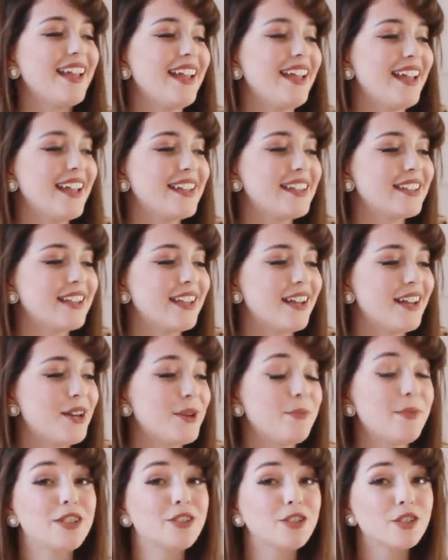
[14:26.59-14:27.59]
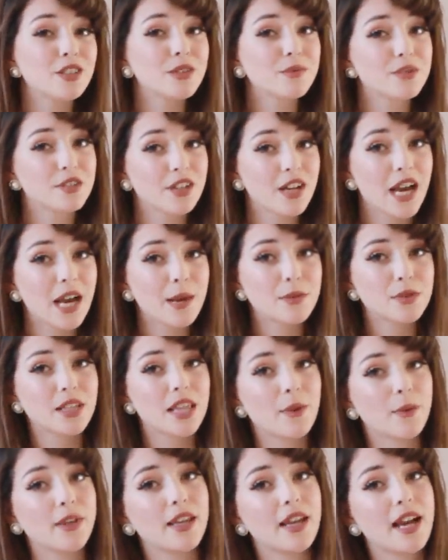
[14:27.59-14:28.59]
And make sure you subscribe so
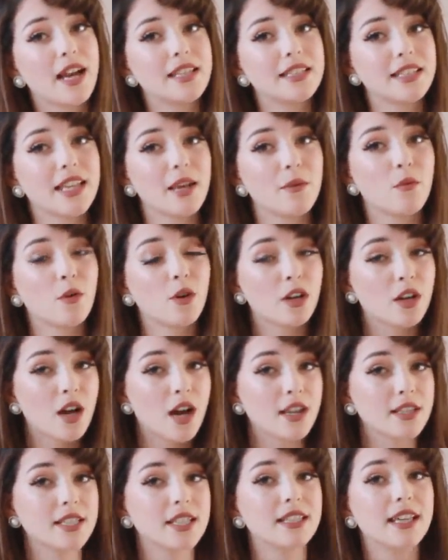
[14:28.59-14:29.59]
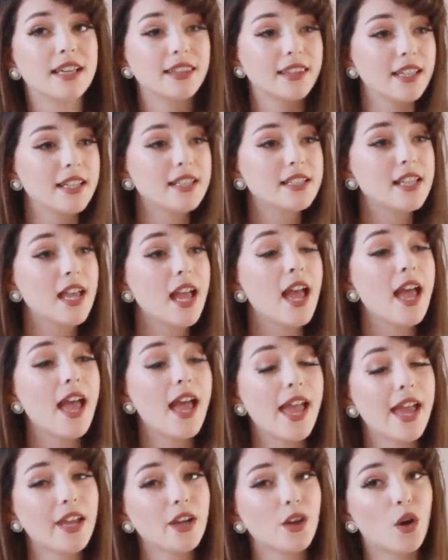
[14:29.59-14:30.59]
that way you guys get more content like this,
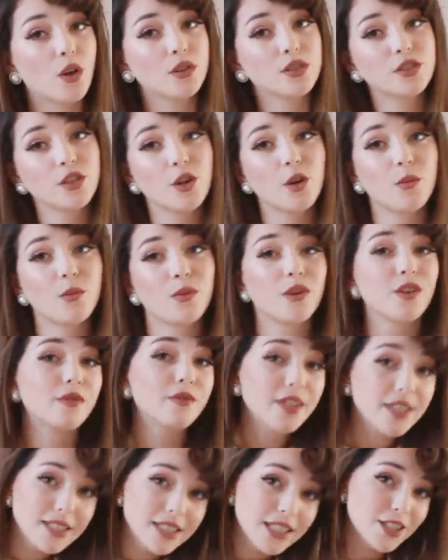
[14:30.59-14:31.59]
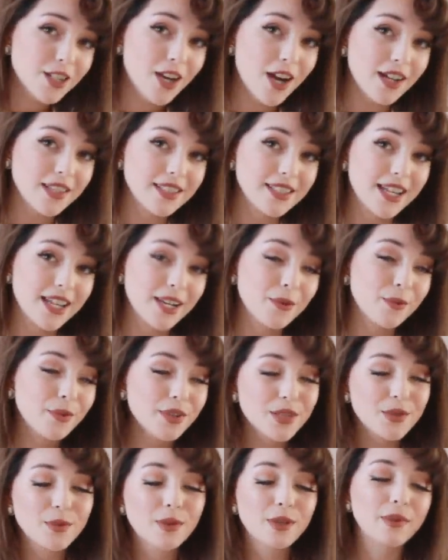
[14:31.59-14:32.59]
and also more vintage content,
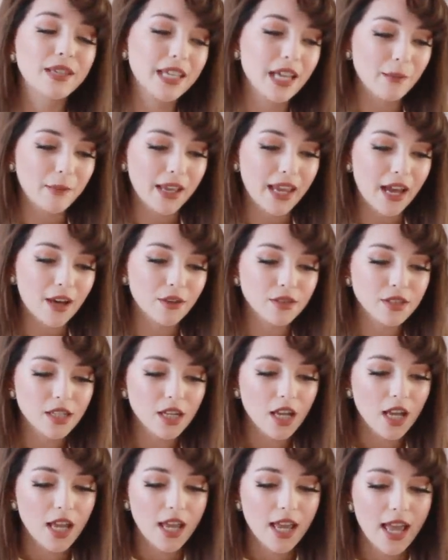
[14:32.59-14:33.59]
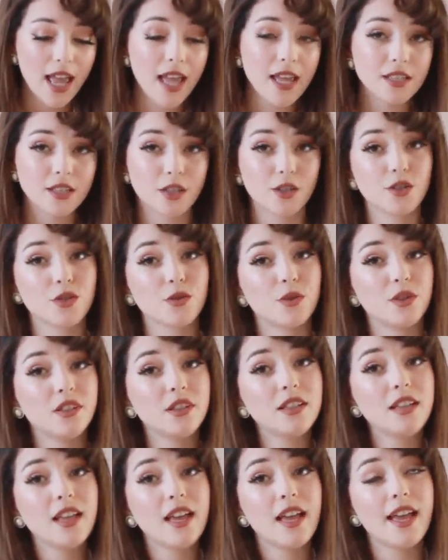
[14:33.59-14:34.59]
which will be coming out as
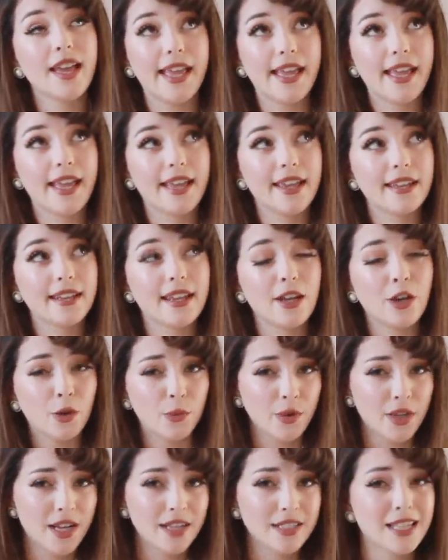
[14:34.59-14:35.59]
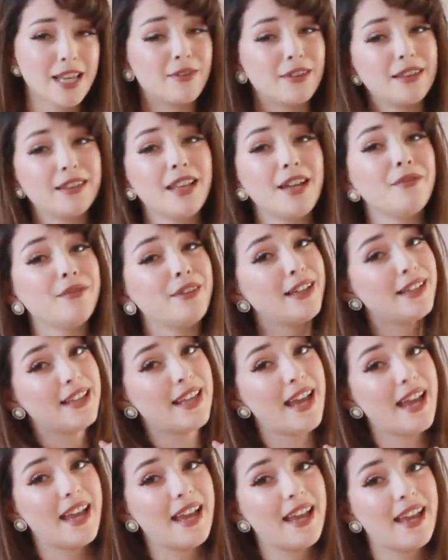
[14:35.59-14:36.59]
usual. And I hope you guys have a lovely
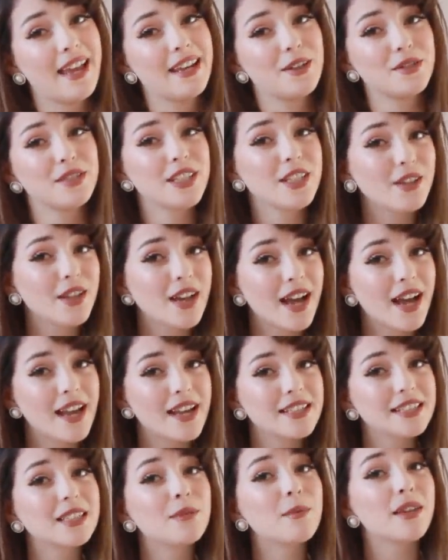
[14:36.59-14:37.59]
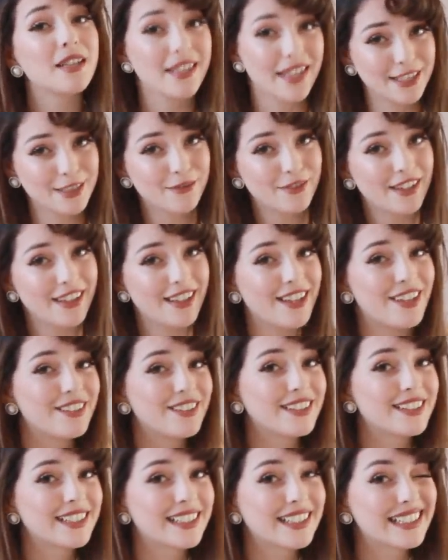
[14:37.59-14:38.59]
day, and I'll see you guys in my next video.